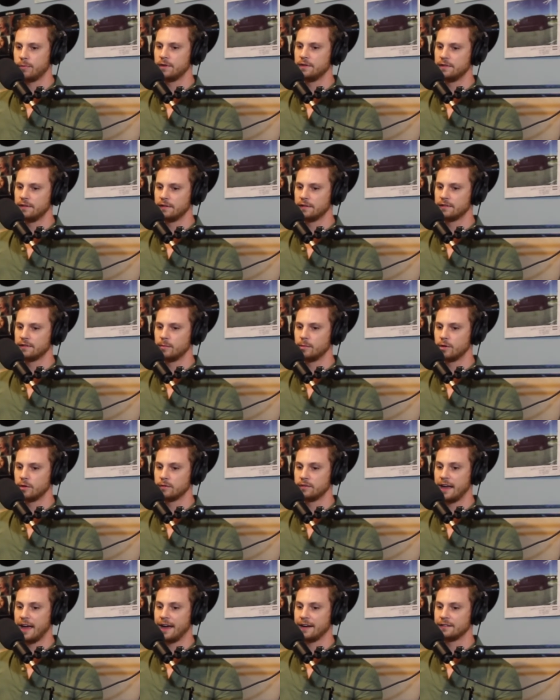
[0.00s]
into some of
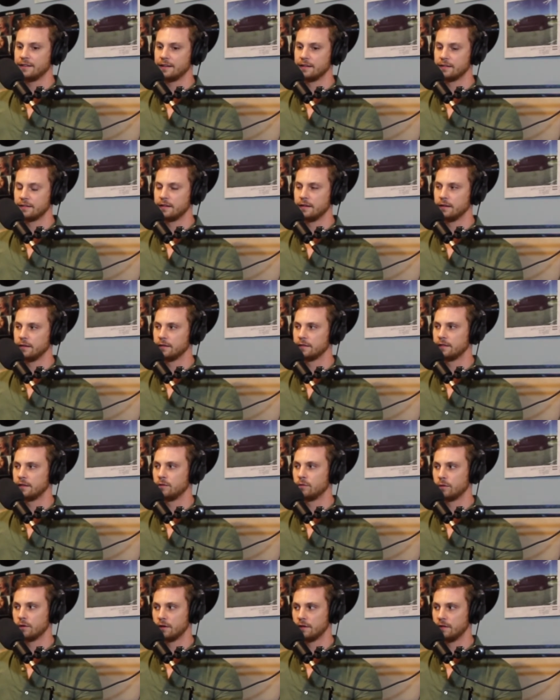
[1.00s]
those acting skills
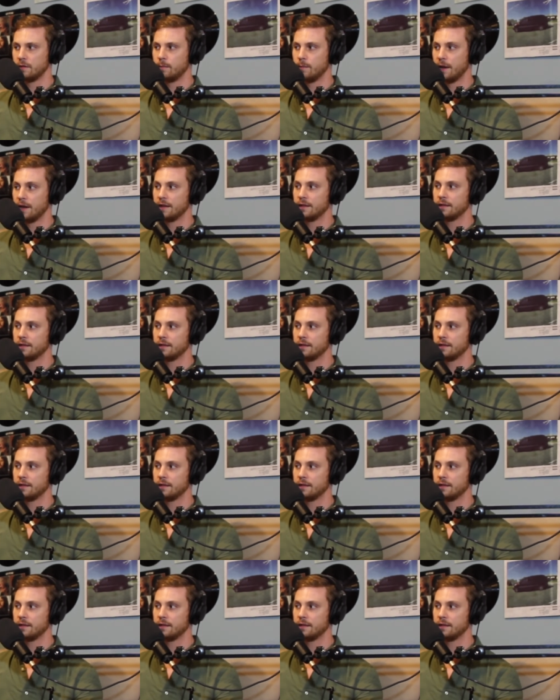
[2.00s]
in order to make